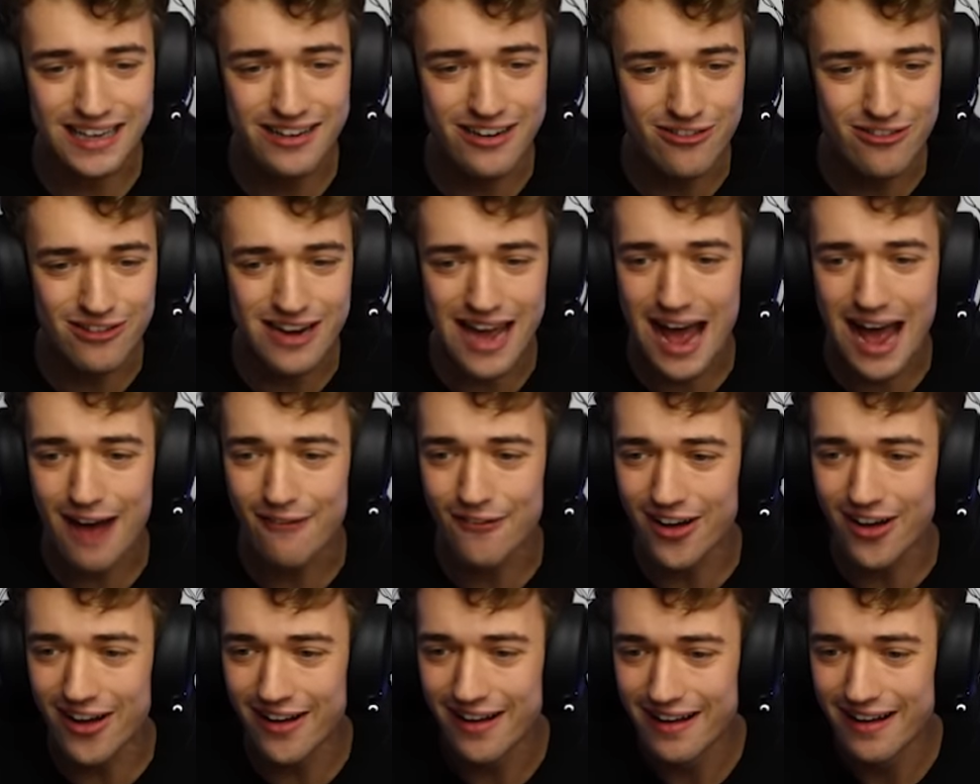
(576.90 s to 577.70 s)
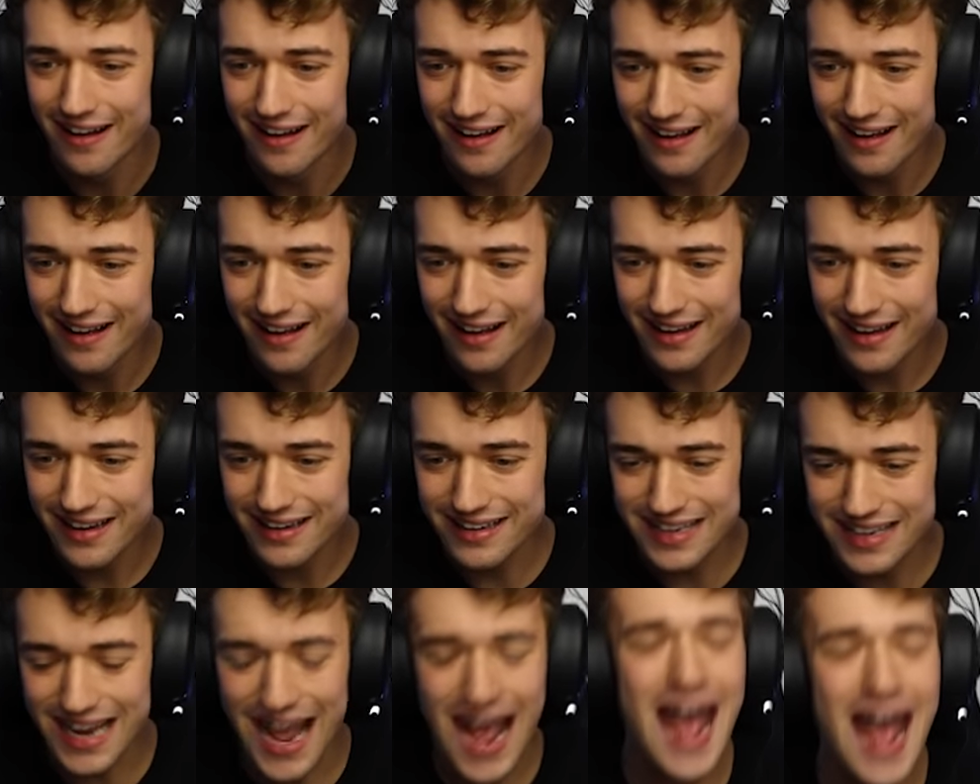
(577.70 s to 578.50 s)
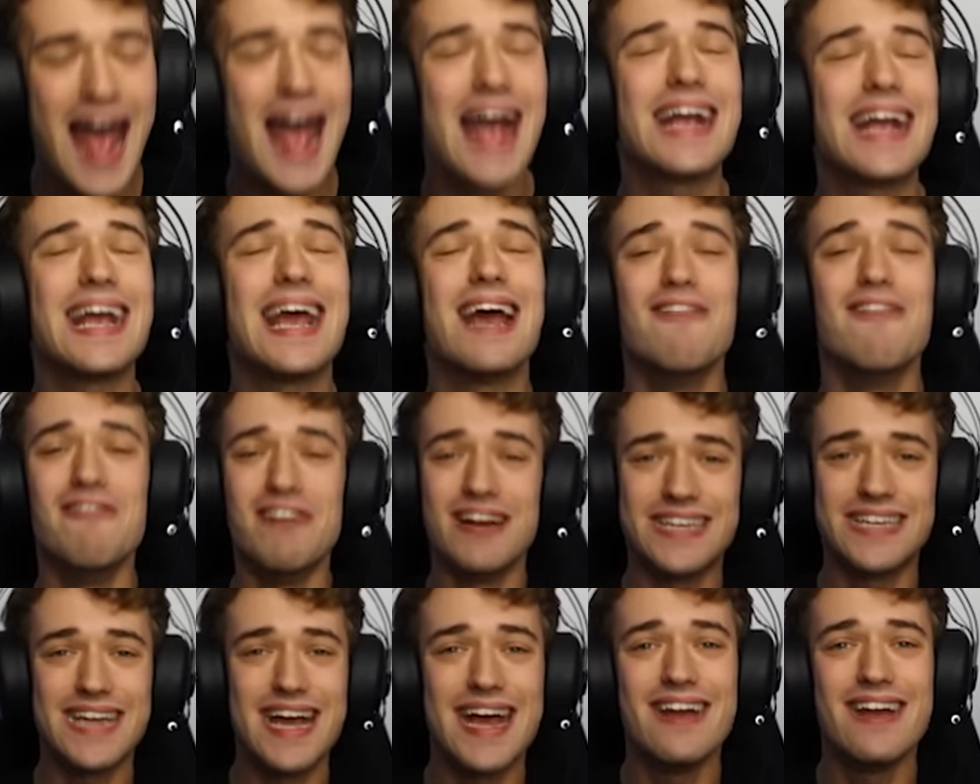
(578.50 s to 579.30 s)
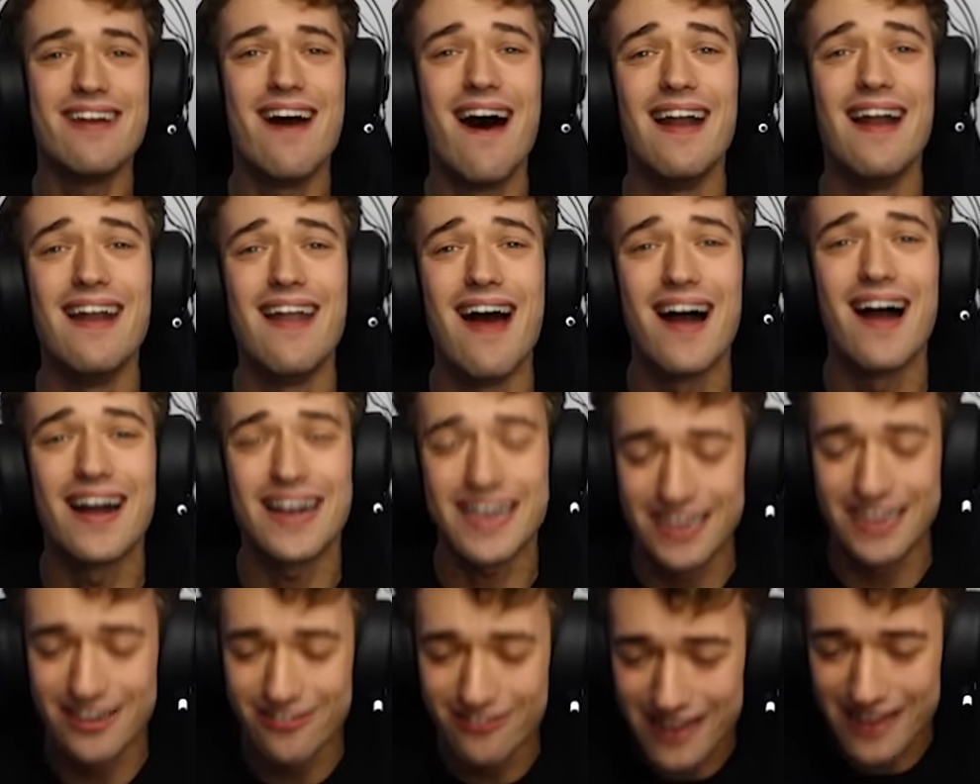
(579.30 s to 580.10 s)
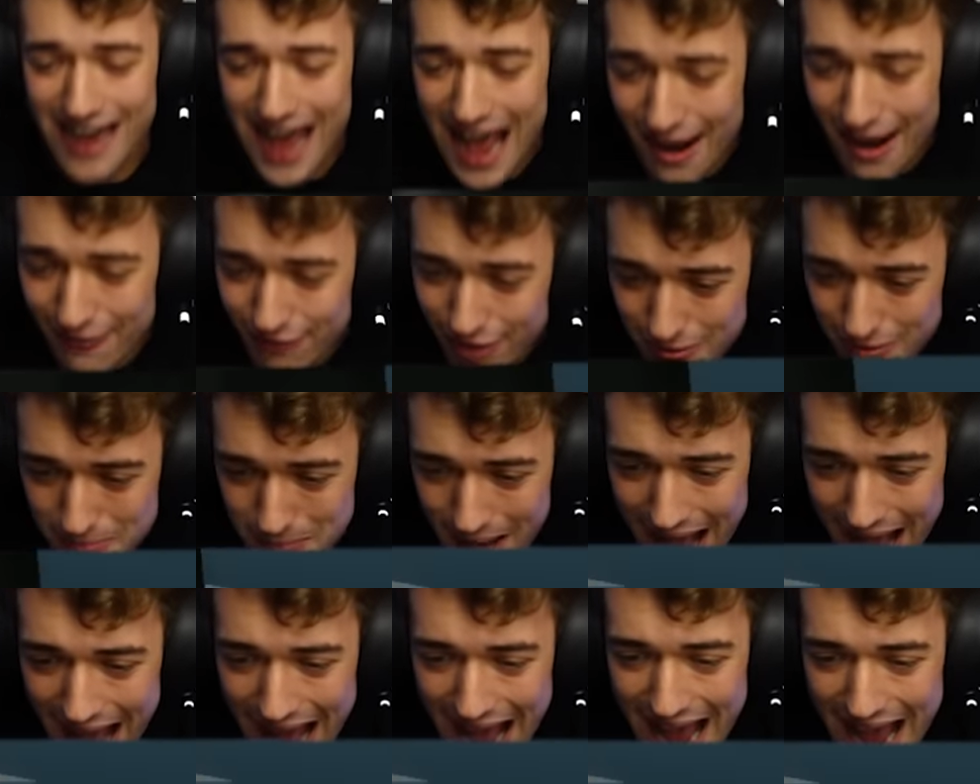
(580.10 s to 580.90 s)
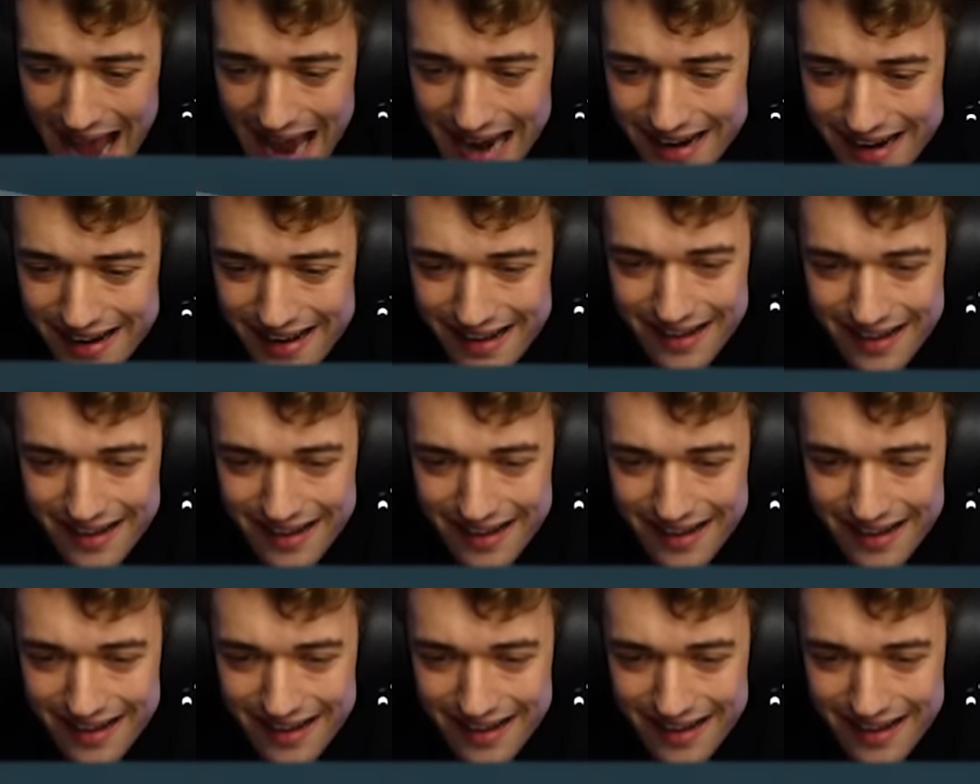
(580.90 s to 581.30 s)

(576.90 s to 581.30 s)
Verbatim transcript: a new level? Dang it, we did not unlock a new level, man!